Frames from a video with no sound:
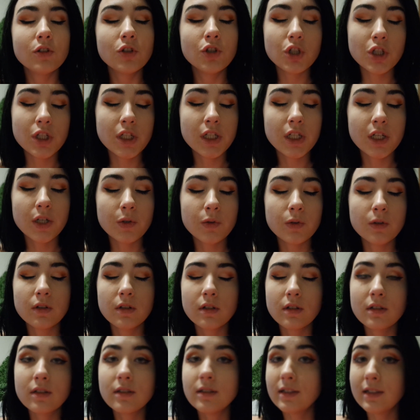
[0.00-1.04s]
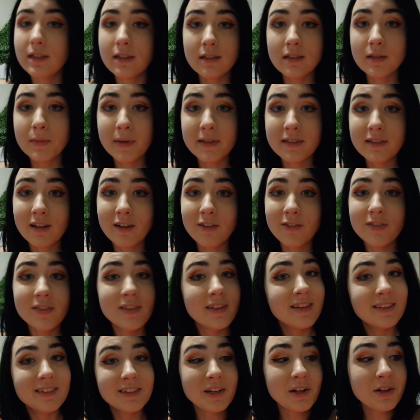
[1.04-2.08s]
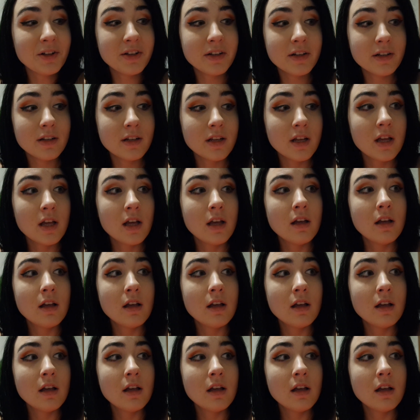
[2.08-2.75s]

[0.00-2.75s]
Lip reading: Should have known. Did it to myself. It's all good.